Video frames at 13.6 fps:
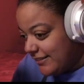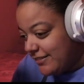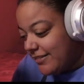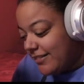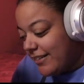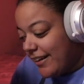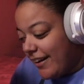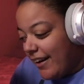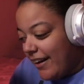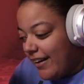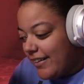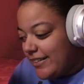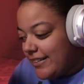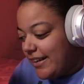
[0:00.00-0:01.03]
us all
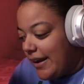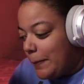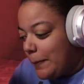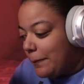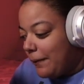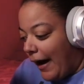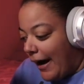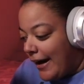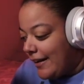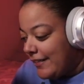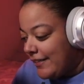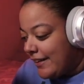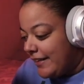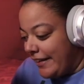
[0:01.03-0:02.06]
proud. Keep
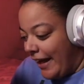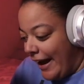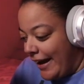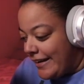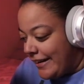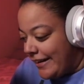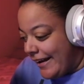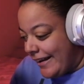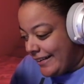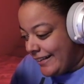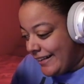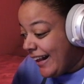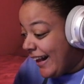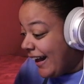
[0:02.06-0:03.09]
riding the lightning.
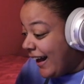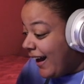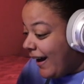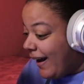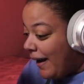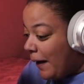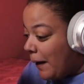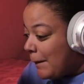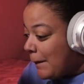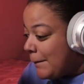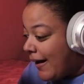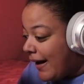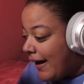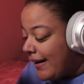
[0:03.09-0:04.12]
Oh
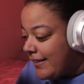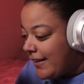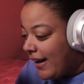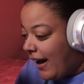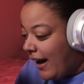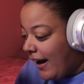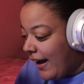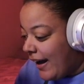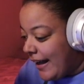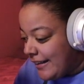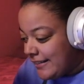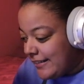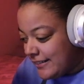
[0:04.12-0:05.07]
my god.